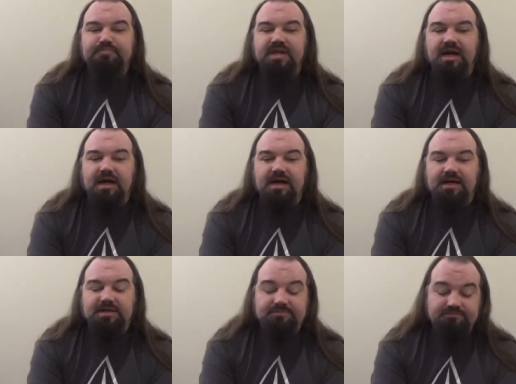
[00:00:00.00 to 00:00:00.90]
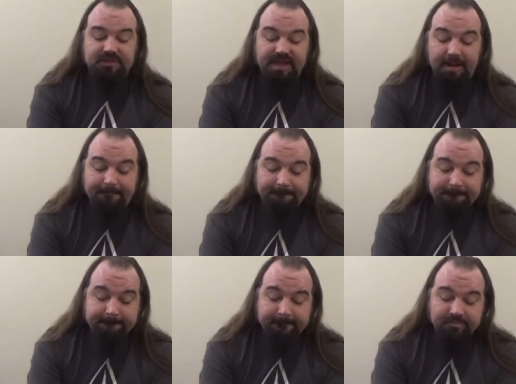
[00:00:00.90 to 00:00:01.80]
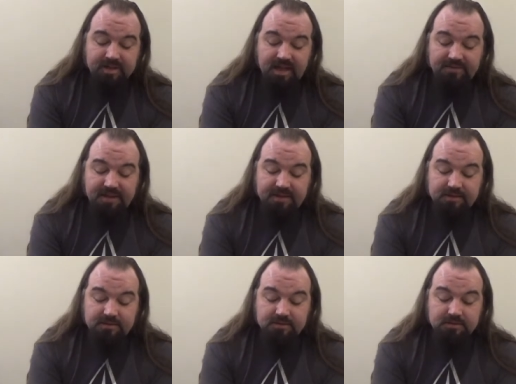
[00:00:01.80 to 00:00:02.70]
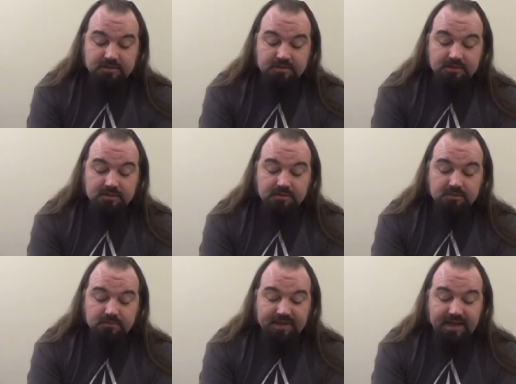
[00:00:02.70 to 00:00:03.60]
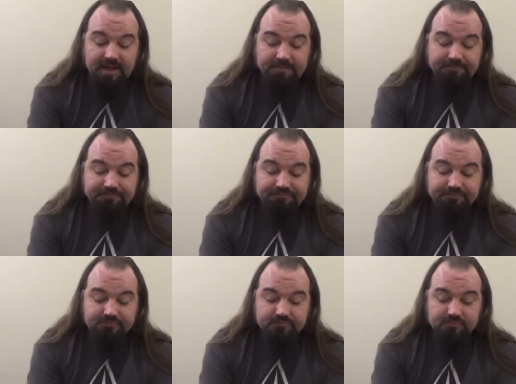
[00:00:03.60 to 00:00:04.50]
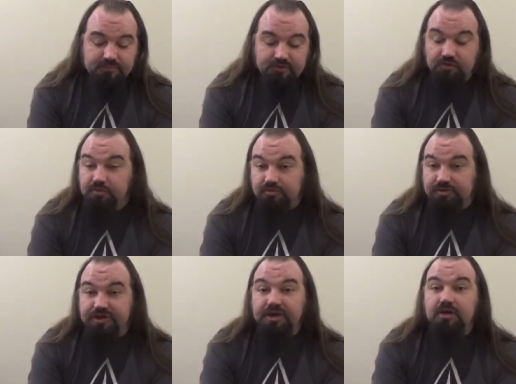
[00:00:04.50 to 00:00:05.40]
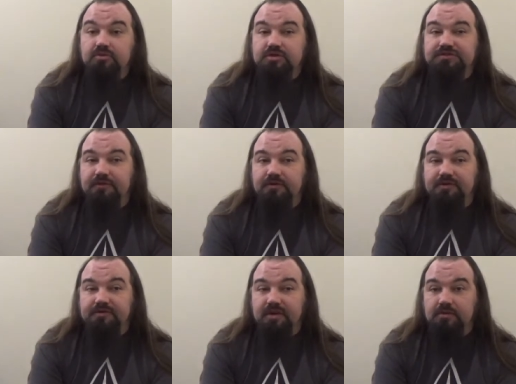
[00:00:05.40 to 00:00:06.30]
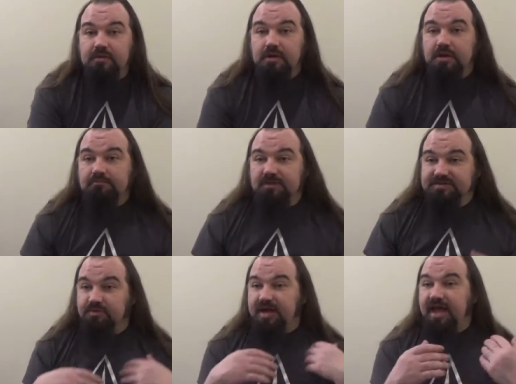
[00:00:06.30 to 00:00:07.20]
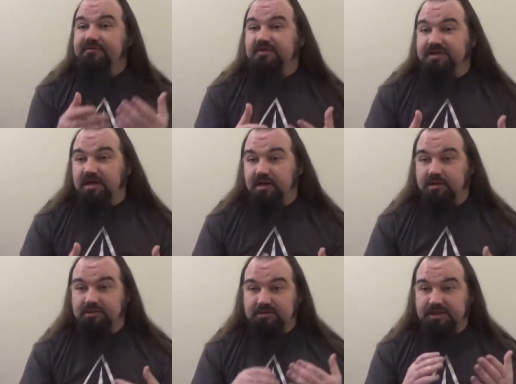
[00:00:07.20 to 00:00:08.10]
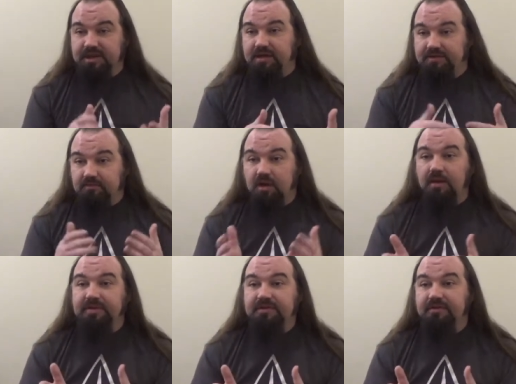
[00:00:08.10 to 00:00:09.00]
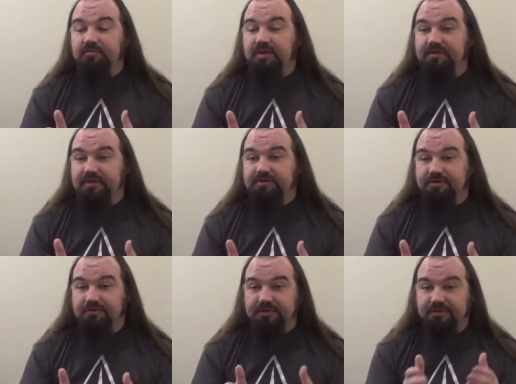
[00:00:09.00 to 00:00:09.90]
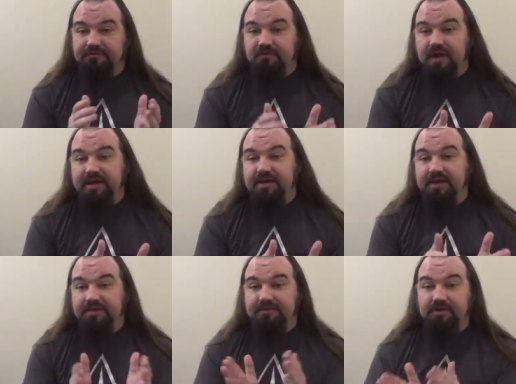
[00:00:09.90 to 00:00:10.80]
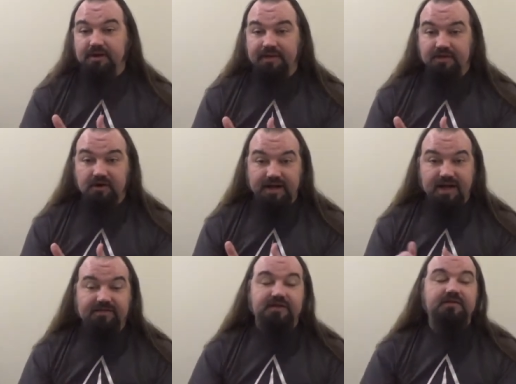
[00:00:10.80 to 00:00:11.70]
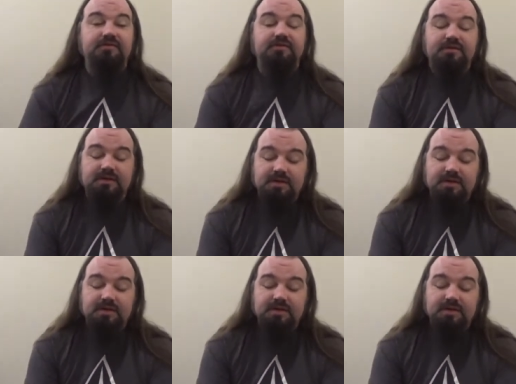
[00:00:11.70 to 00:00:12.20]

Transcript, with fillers: Uh, yeah. And then we got To Boldly Go, which focused much more heavily on Klingons and Romulans, as well as introducing the Ferengi and the, and the Cardassians.